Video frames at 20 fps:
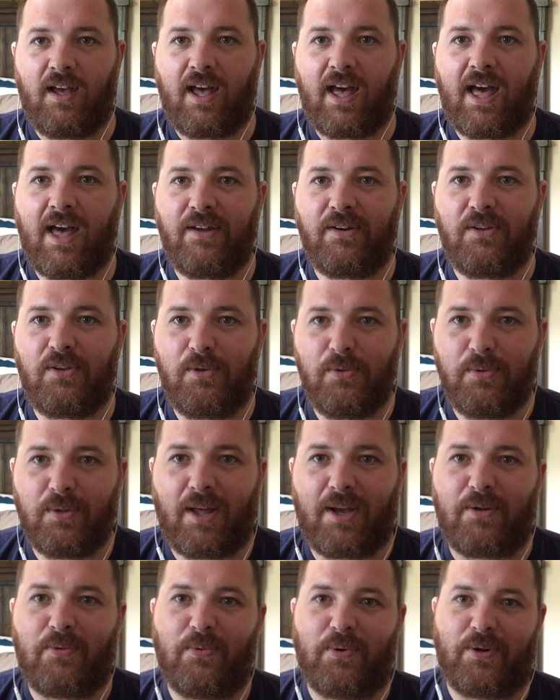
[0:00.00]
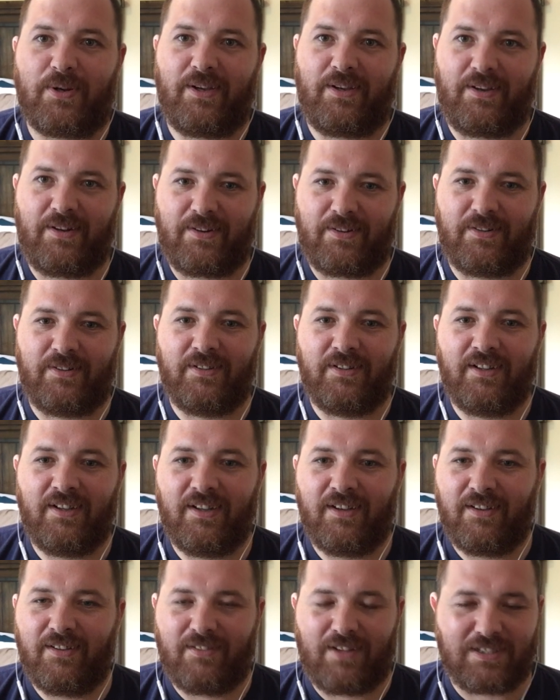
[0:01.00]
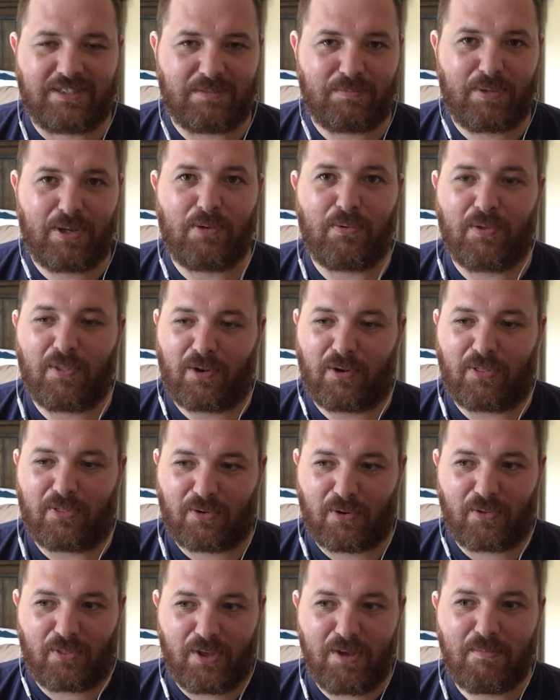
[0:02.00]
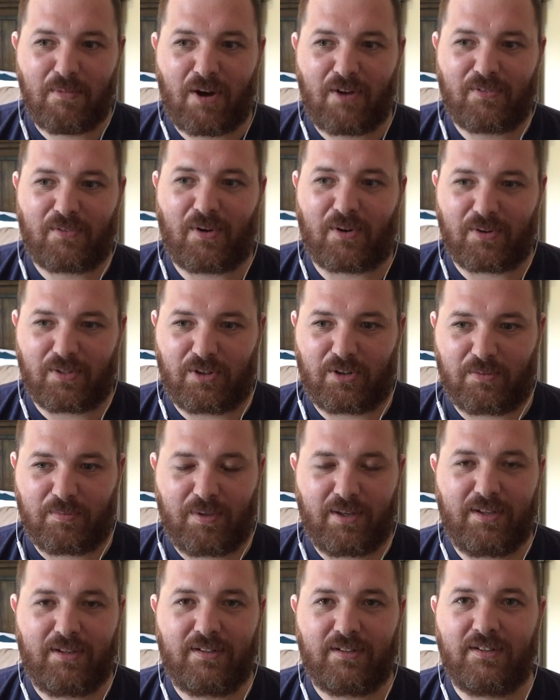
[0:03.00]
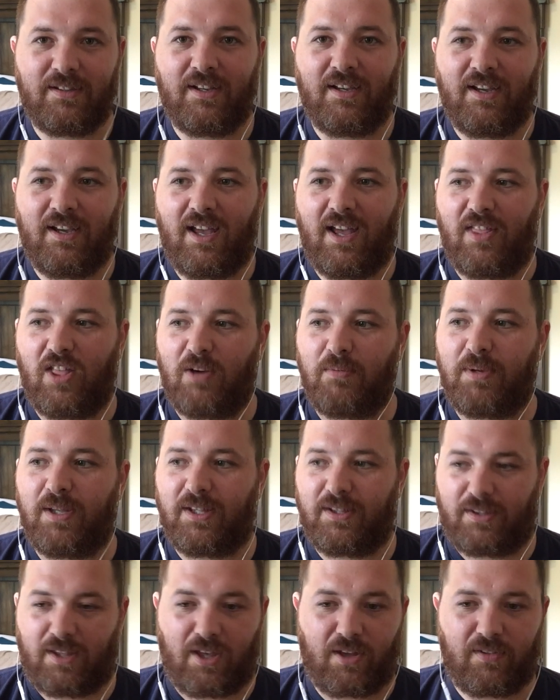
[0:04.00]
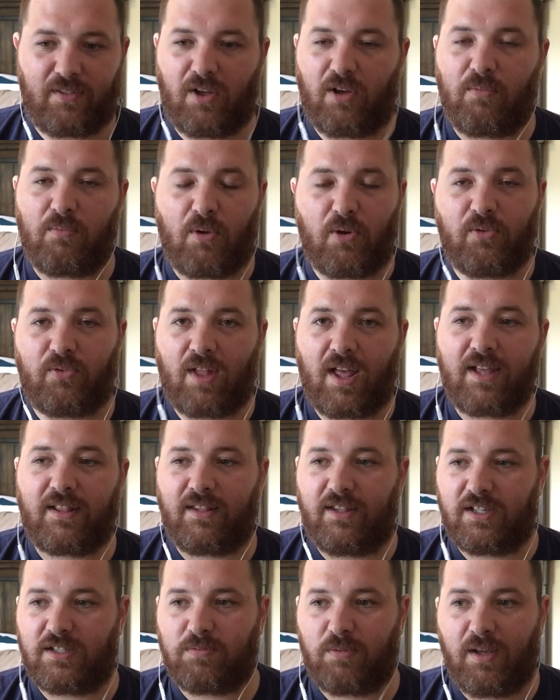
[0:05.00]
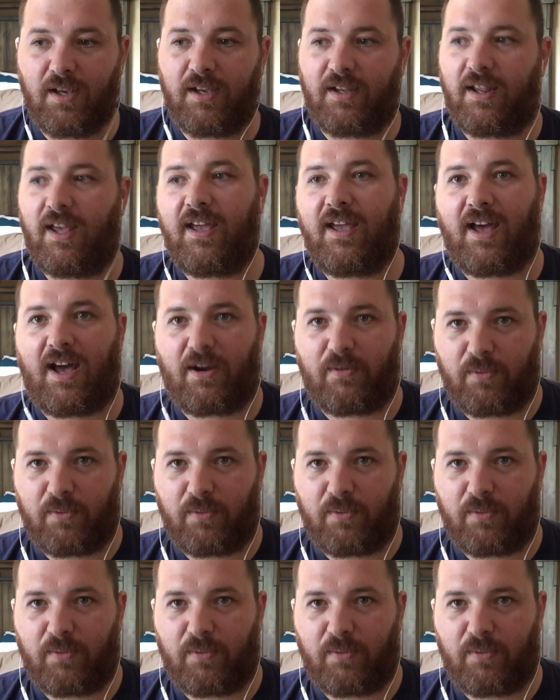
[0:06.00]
how do you like working here? That's a big one that'll throw them off guard a little bit. And they'll most likely explain, hey, I